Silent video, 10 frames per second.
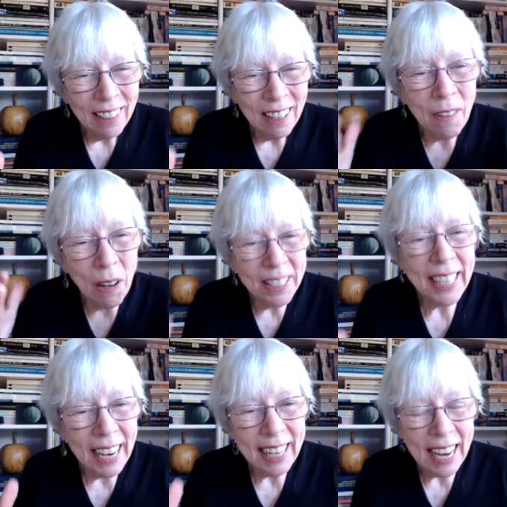of our
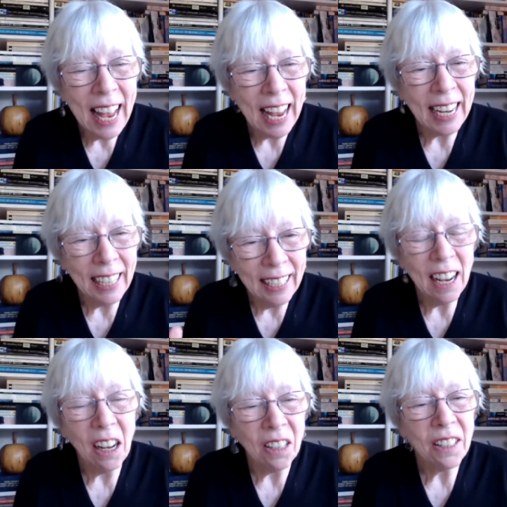DNA and
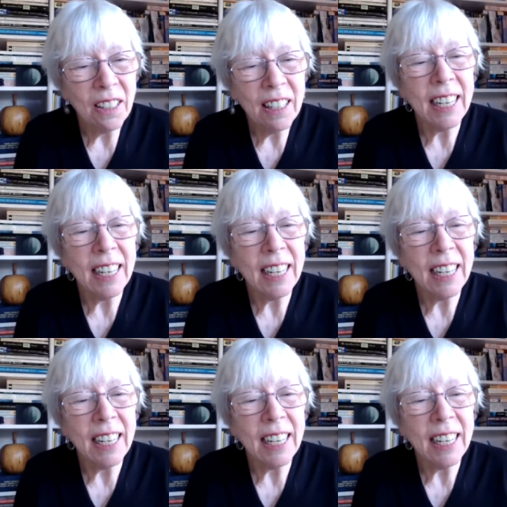us that